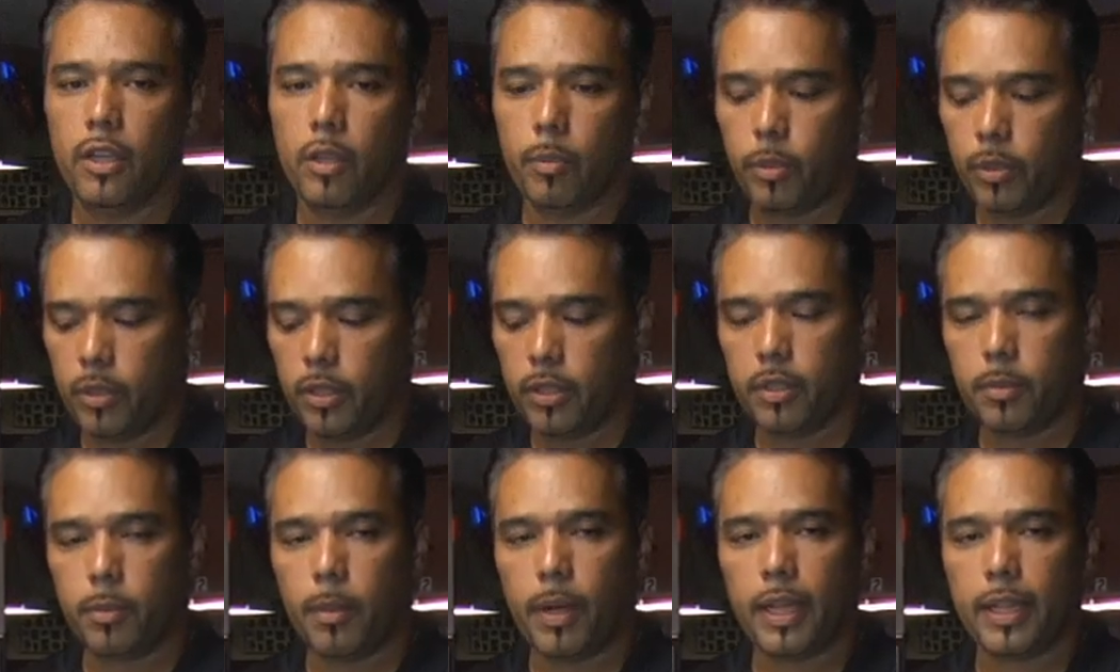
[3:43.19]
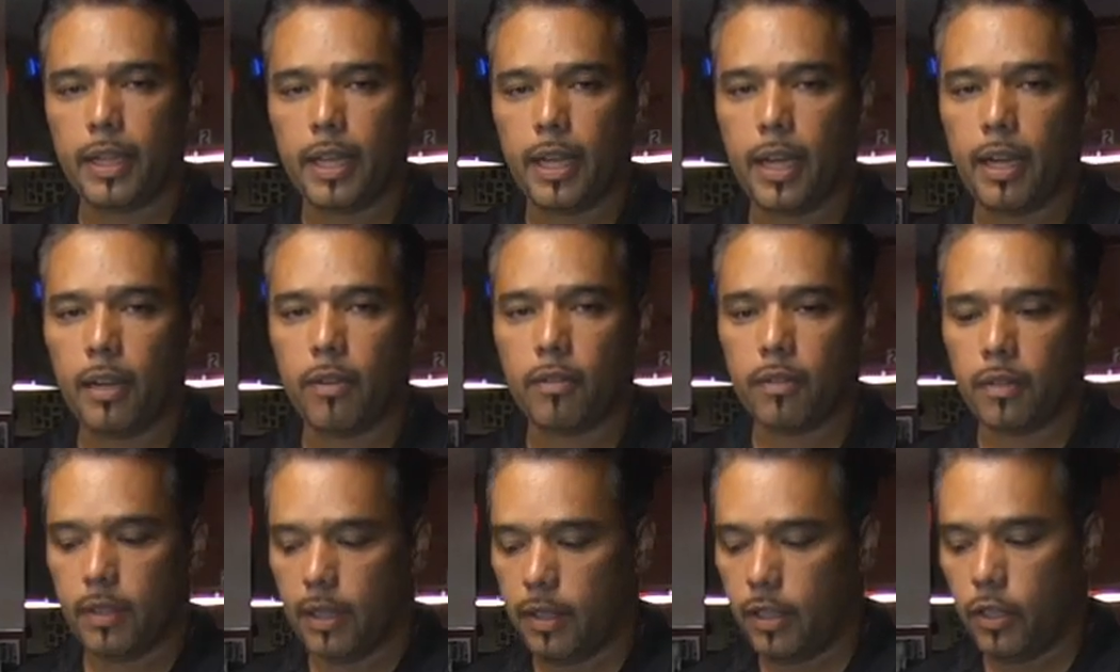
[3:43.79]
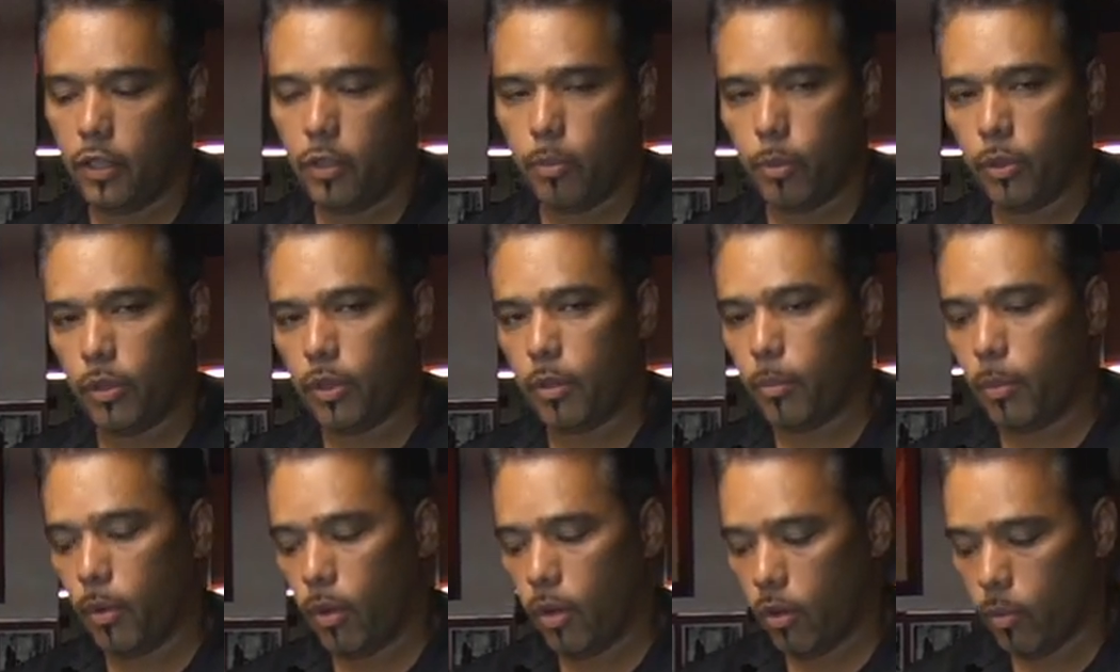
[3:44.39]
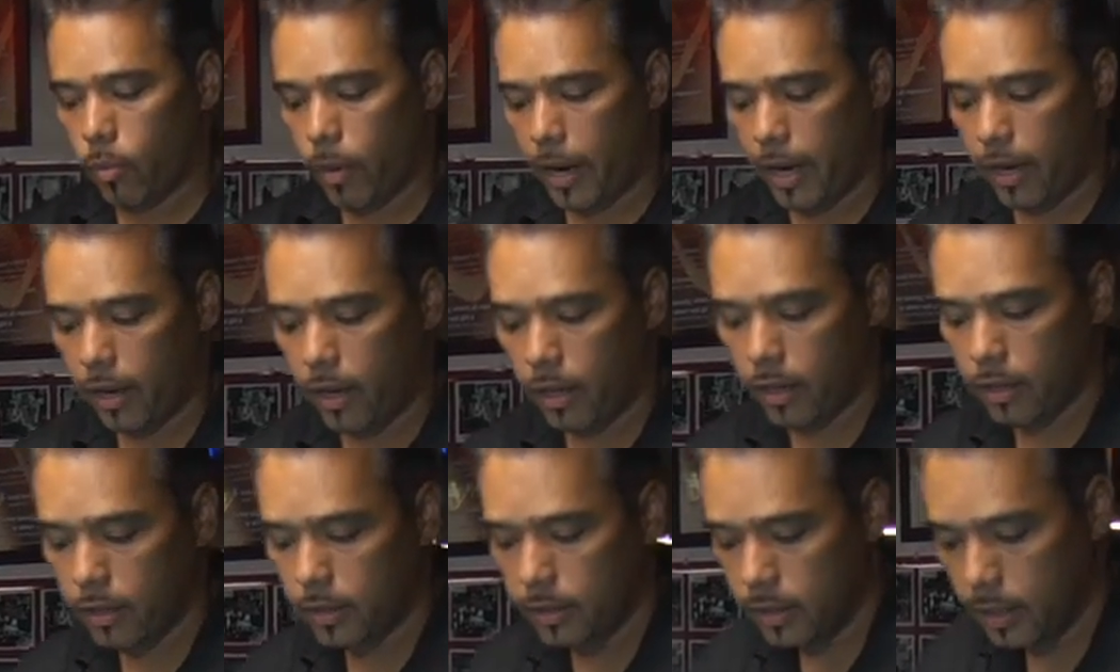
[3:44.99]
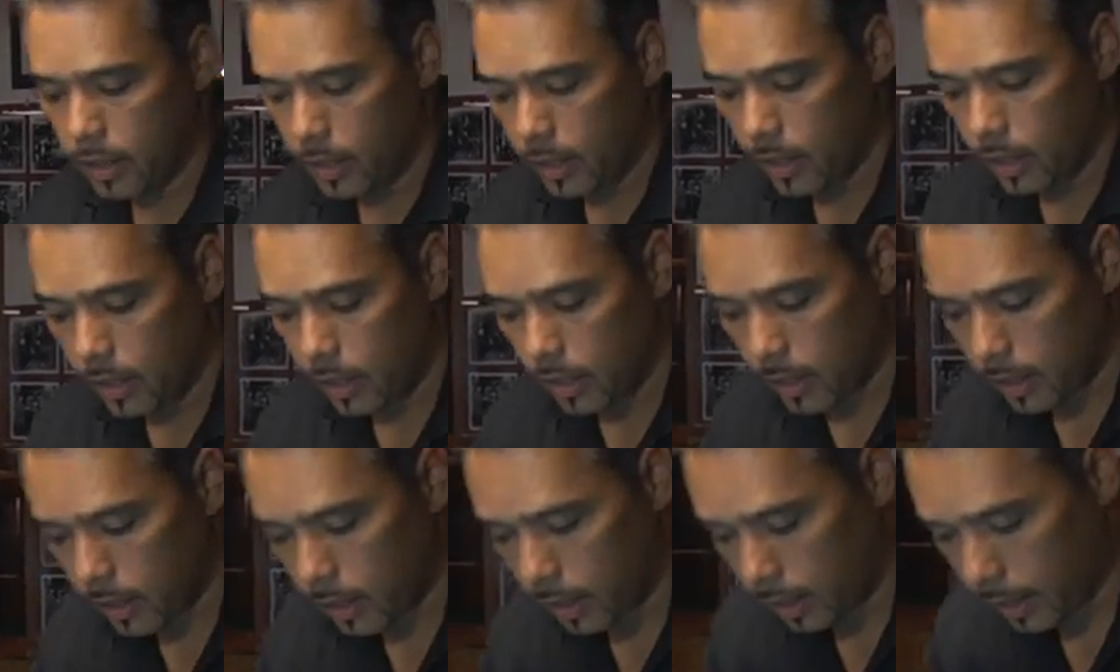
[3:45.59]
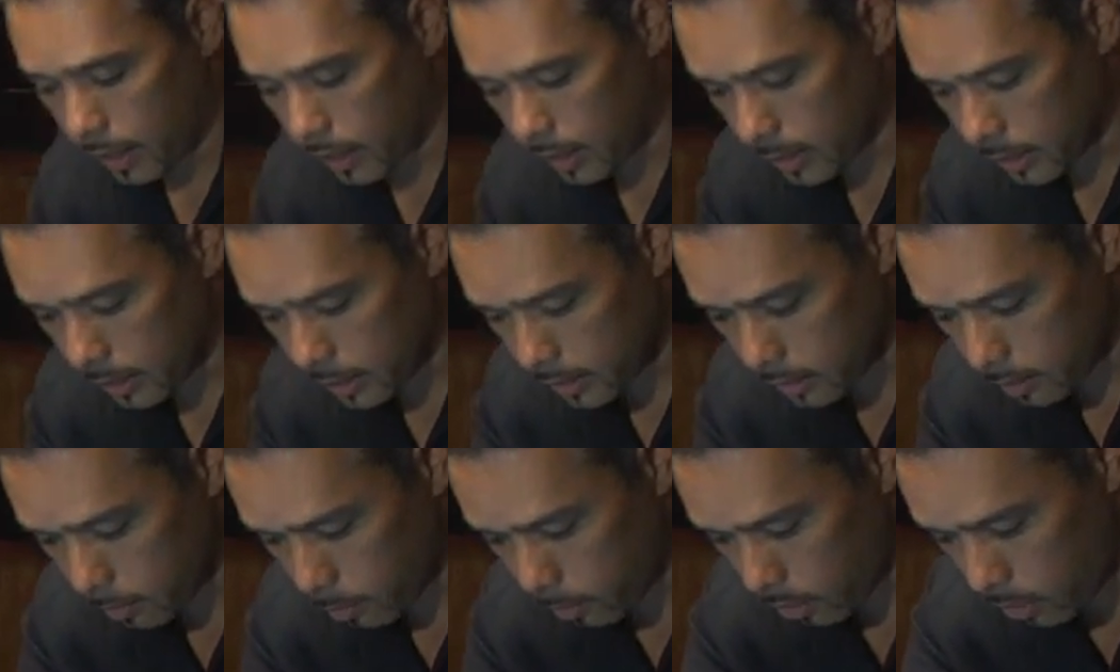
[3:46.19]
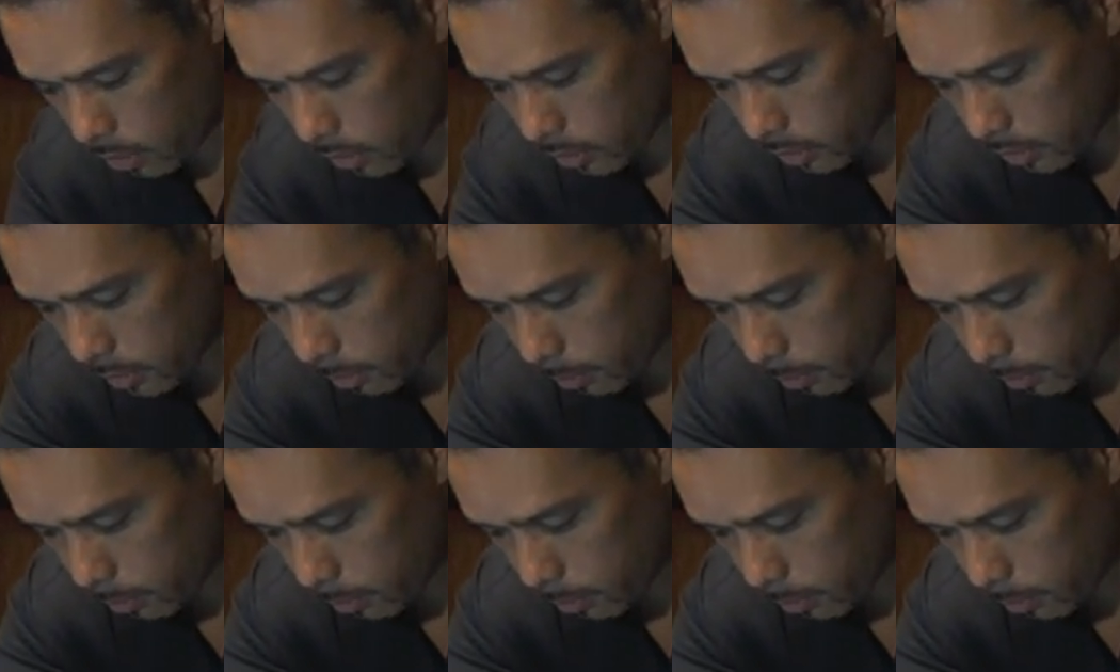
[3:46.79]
you put the spot down and then you put the ball right on it, kind of like this. The balls